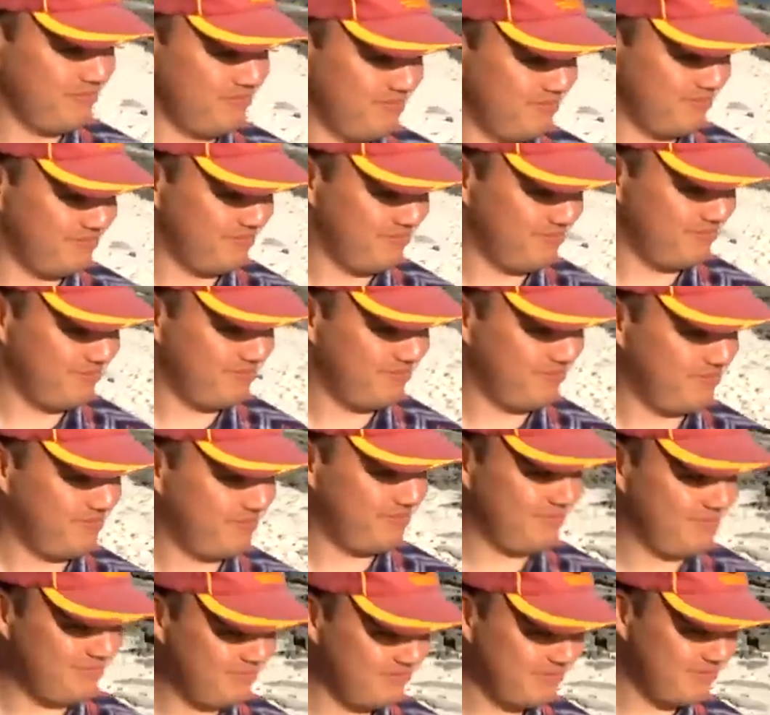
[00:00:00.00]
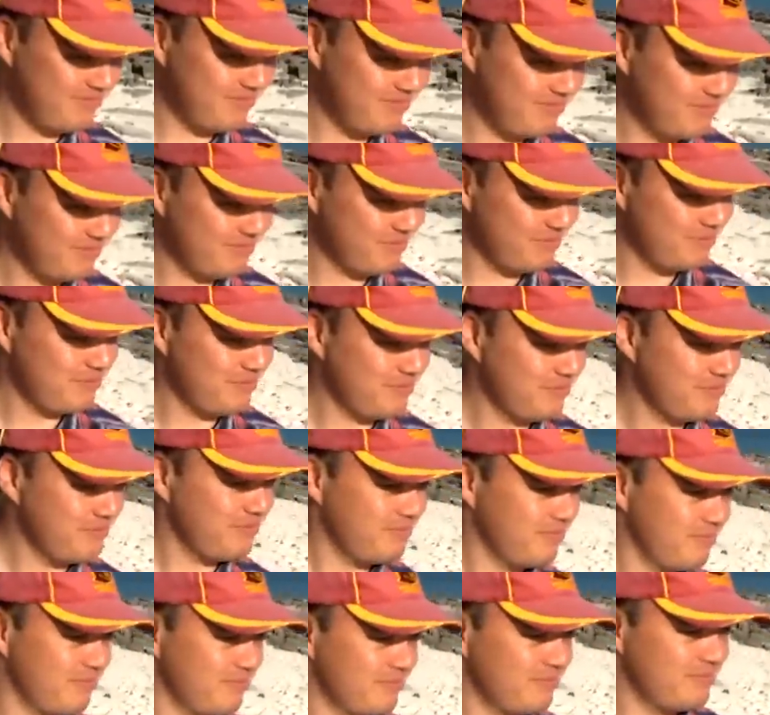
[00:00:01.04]
I mean, when you think about the
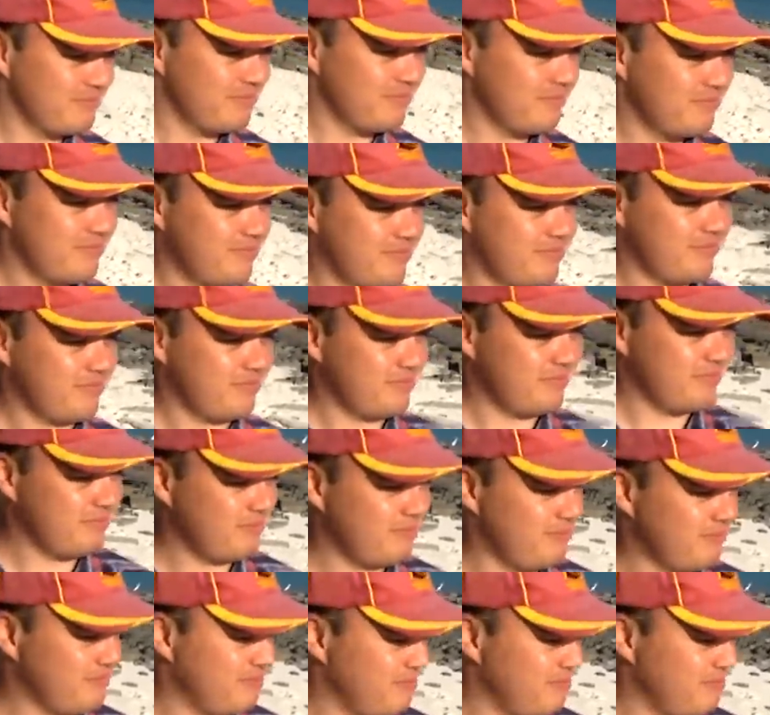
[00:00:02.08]
rates of change we're seeing, apart